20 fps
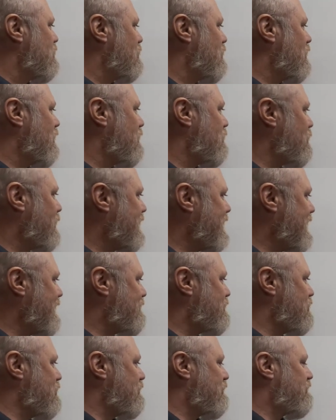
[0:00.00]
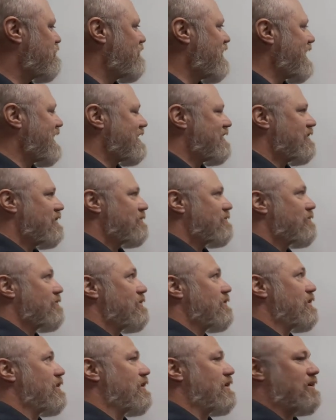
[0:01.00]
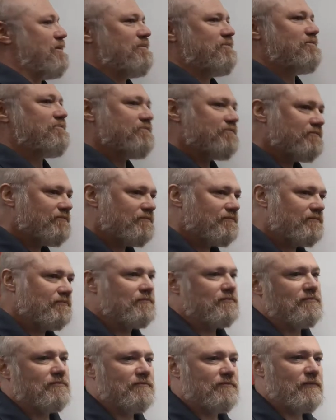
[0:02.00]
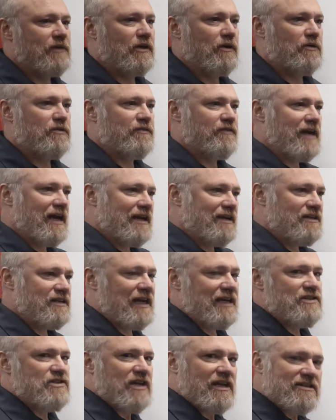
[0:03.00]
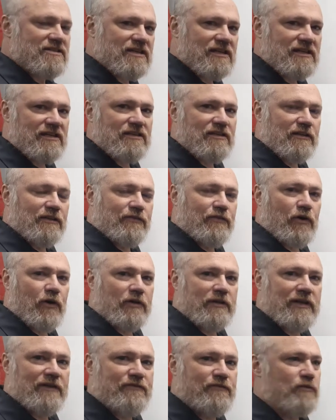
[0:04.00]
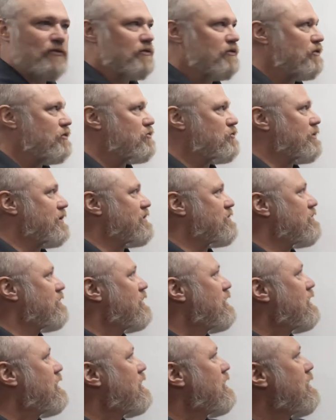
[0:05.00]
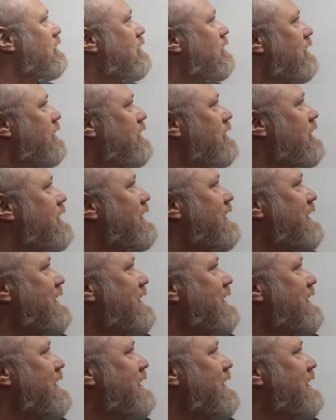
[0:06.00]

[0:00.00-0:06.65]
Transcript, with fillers: Well, right after you've fed, um, you know, you've got to digest and deliver all that food and nutrients. Right?